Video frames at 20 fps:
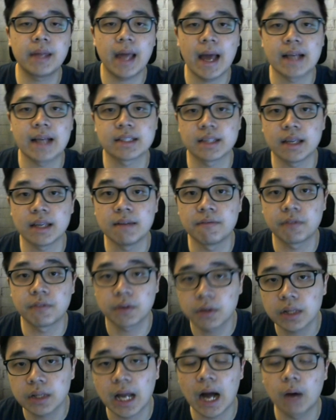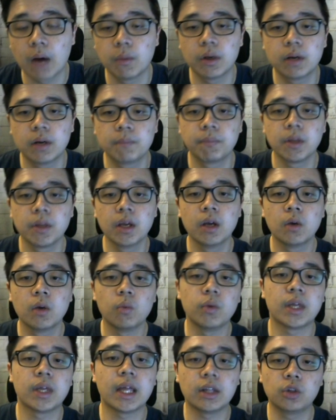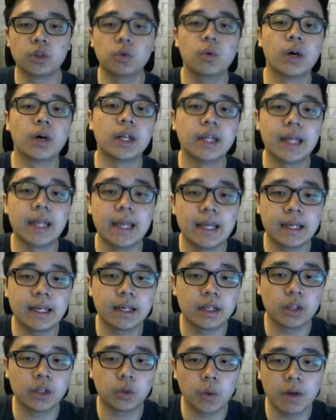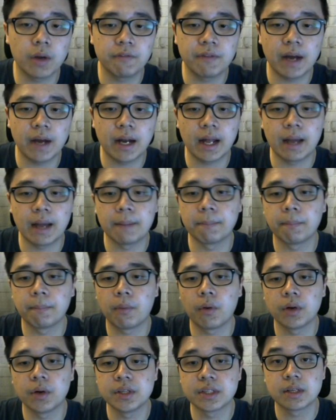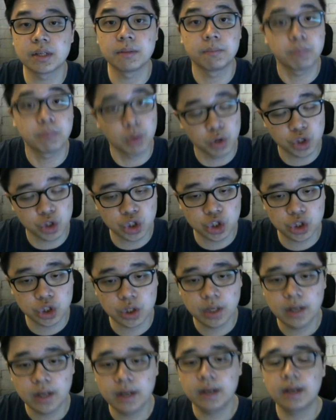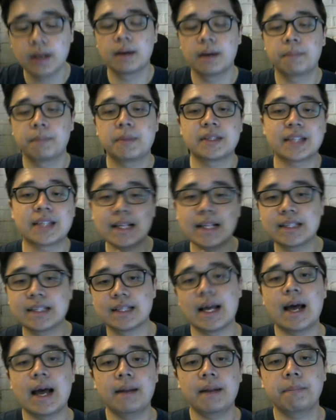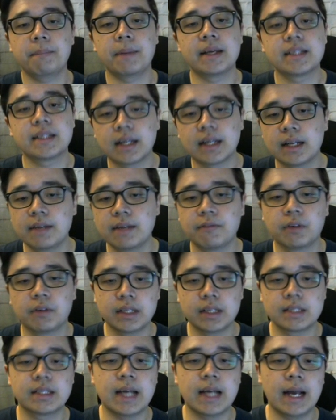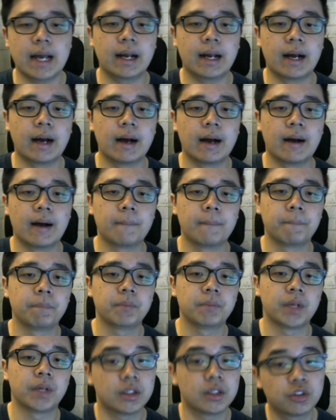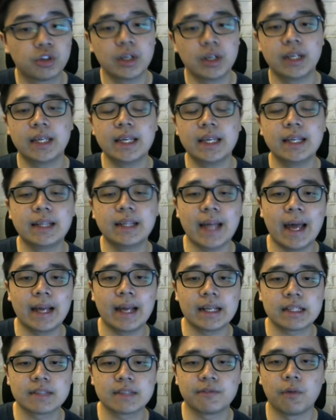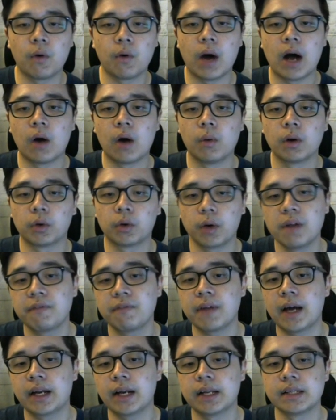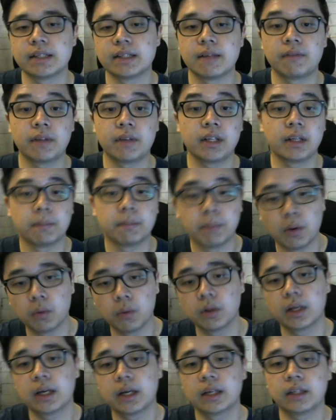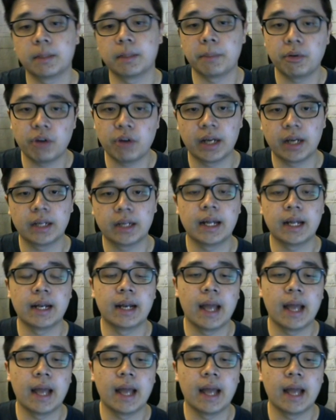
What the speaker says: has an Inferno Tower, we can do a naked graveyard and poison push. Besides that, basically for this deck, the 3 key tanks for our graveyard is definitely the Bowler, the Baby Dragon,